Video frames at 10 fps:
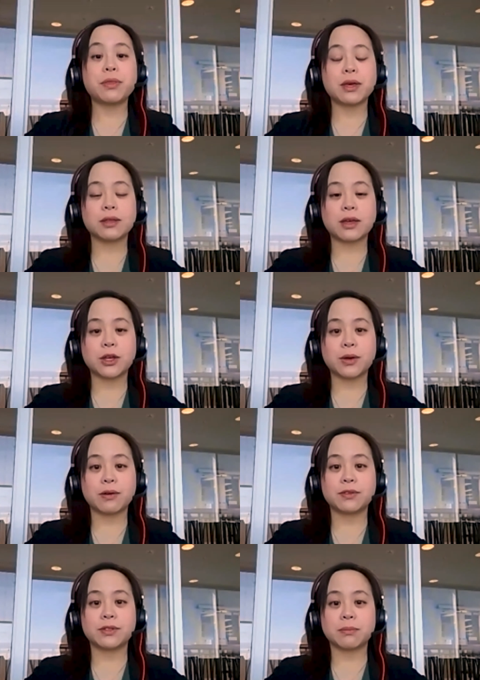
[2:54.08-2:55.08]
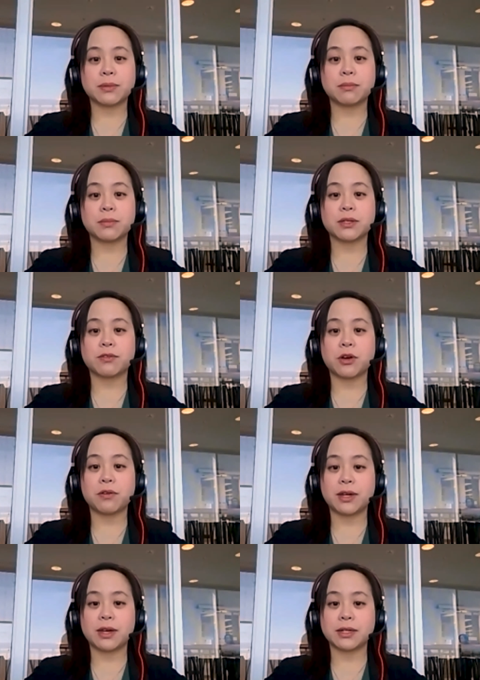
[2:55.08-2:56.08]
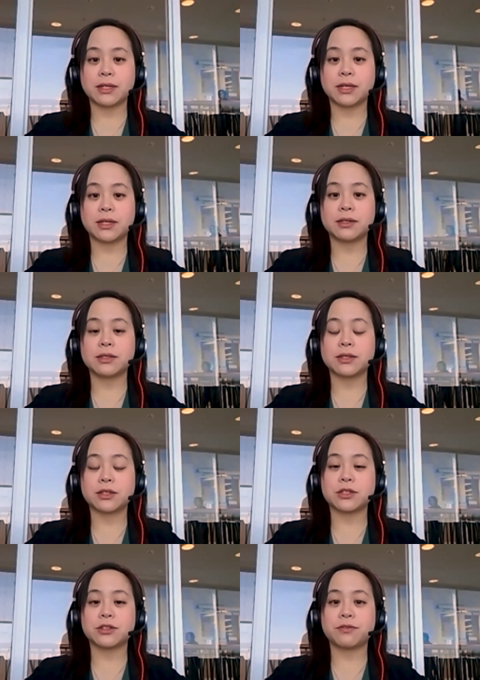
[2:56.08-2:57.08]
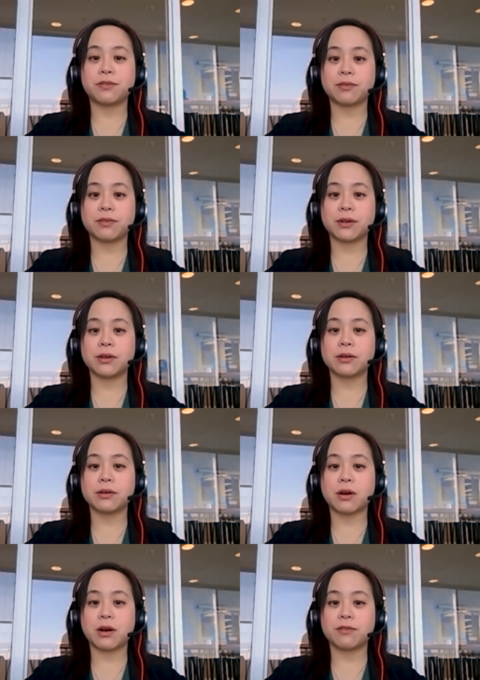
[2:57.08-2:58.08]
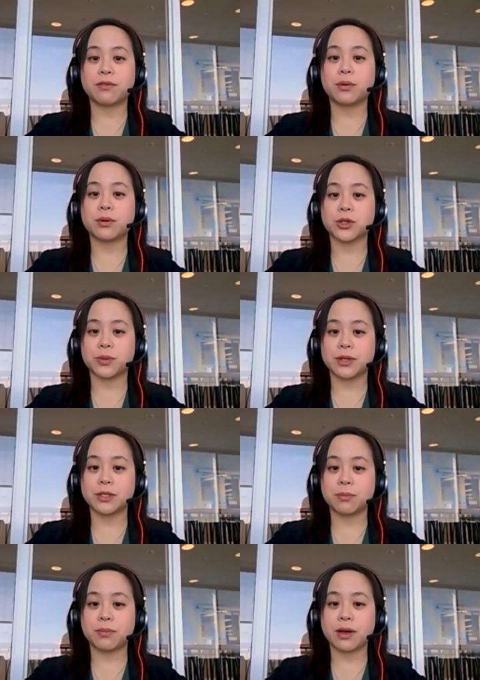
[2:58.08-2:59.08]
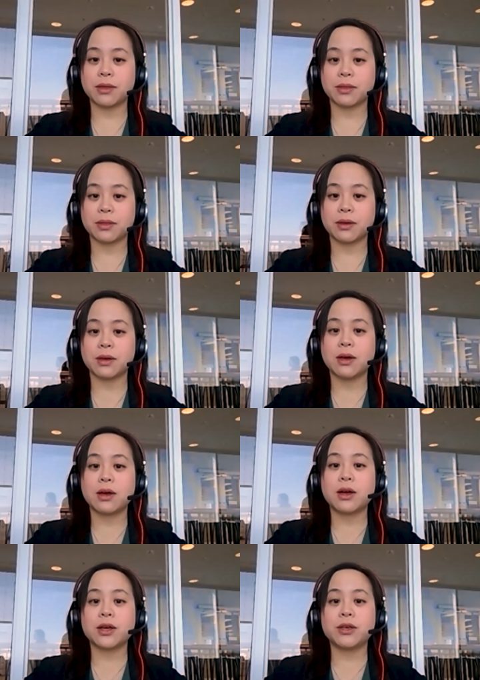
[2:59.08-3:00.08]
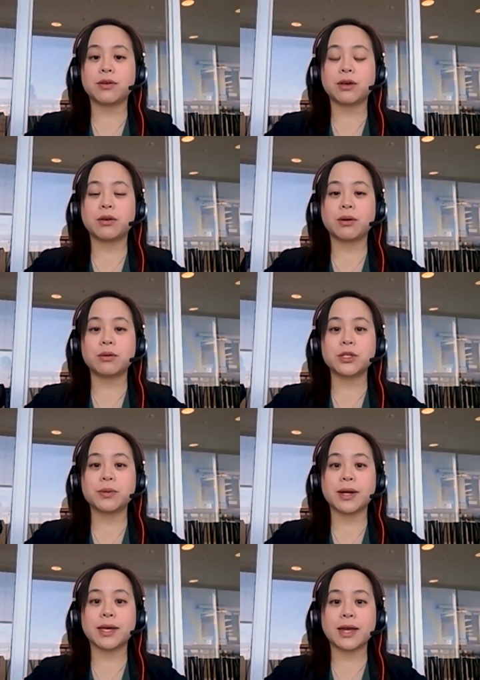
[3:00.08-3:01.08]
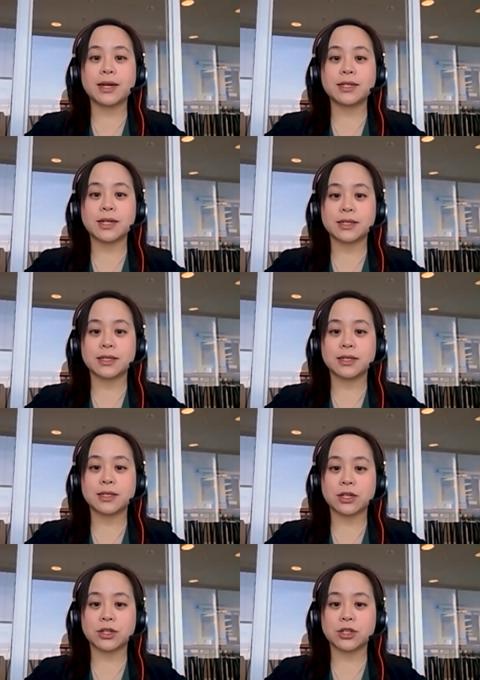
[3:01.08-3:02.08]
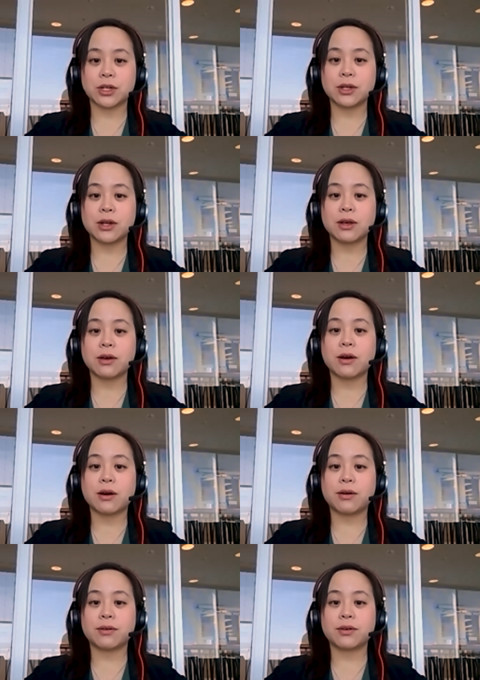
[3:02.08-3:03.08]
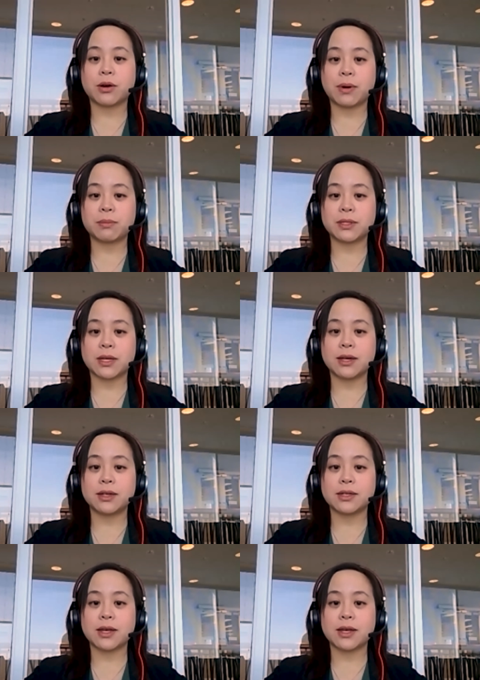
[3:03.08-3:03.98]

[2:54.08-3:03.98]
think that you have symptoms of COVID 19, such as fever, cough, or shortness of breath, you can go to our Getting Tested section on our website